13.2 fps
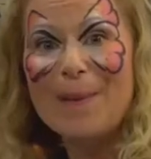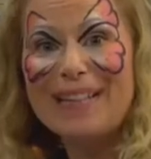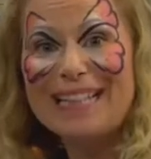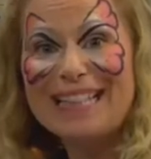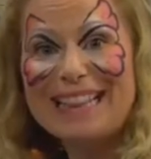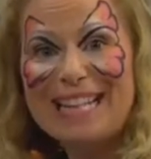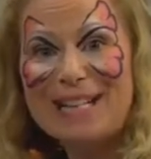what do
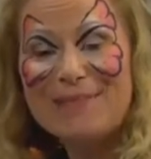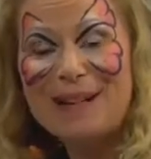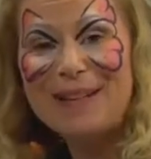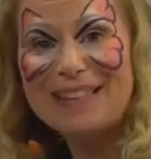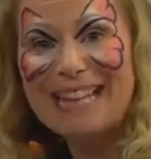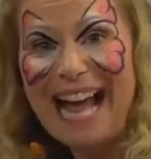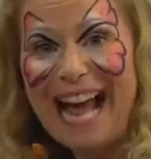you think
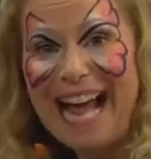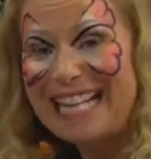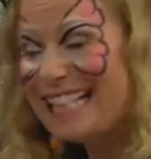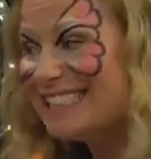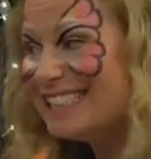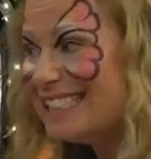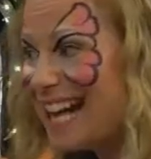about that?
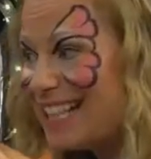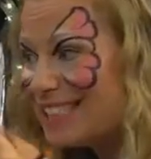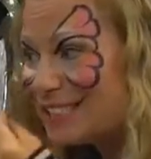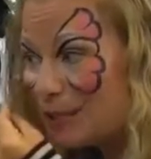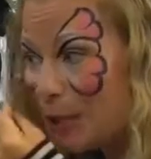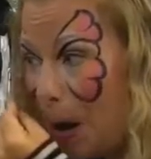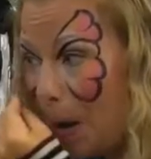Isn't that
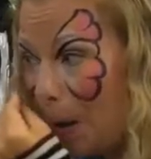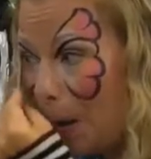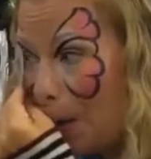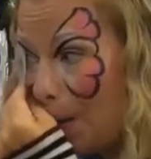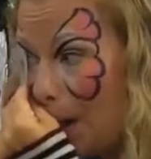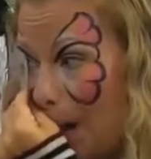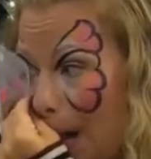so
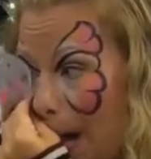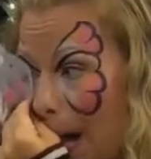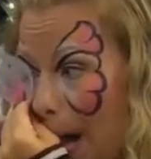cool?